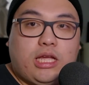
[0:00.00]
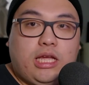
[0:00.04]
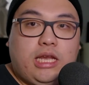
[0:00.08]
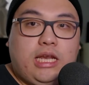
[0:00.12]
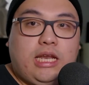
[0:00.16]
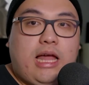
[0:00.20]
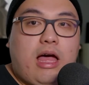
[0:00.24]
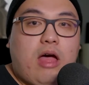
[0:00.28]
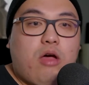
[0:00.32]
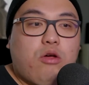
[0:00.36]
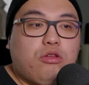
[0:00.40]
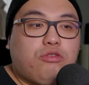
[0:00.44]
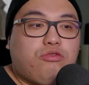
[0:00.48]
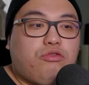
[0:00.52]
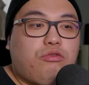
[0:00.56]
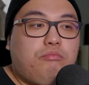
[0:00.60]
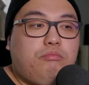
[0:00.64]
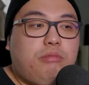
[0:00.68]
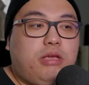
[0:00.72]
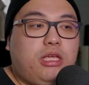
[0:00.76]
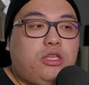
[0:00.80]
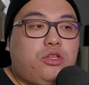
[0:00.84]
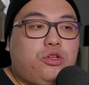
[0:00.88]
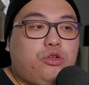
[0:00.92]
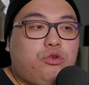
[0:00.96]
It allows for
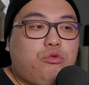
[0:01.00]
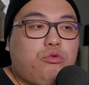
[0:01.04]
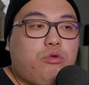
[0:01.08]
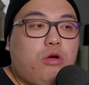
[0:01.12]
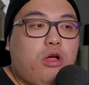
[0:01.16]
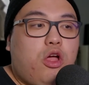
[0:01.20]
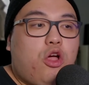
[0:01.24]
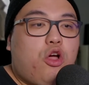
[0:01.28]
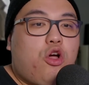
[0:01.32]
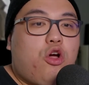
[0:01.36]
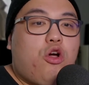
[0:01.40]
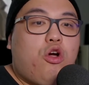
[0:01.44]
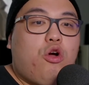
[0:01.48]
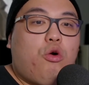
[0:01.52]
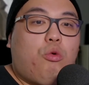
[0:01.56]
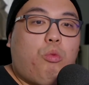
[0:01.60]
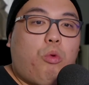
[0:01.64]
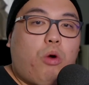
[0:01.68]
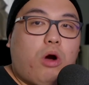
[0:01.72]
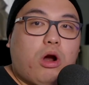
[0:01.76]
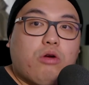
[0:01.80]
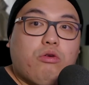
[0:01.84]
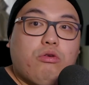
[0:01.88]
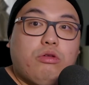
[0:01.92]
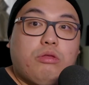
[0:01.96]
me to
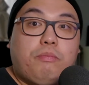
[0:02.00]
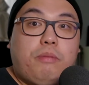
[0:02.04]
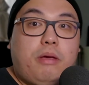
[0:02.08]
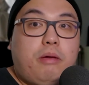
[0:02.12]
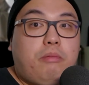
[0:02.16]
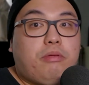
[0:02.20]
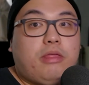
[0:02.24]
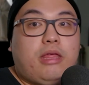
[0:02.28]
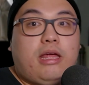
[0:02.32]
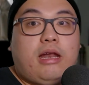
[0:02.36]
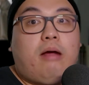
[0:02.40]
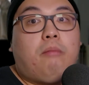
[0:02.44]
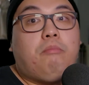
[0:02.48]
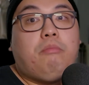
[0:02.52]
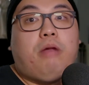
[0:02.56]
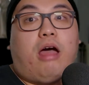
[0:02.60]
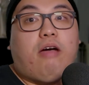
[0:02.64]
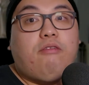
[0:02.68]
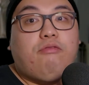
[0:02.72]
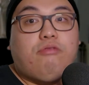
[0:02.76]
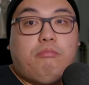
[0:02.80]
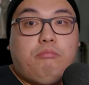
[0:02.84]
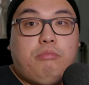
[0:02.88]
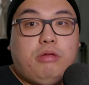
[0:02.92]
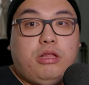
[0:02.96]
work with people that I'm
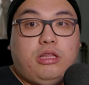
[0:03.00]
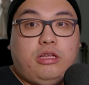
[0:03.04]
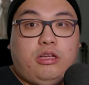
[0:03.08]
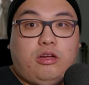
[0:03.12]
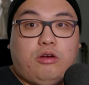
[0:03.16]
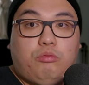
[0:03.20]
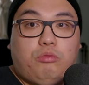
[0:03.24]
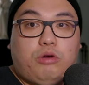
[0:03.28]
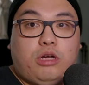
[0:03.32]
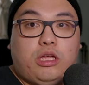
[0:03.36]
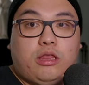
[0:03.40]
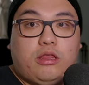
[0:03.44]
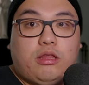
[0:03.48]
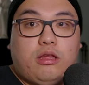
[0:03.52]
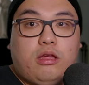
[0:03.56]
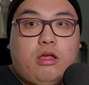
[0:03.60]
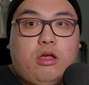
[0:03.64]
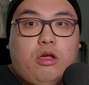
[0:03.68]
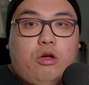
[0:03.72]
not familiar with.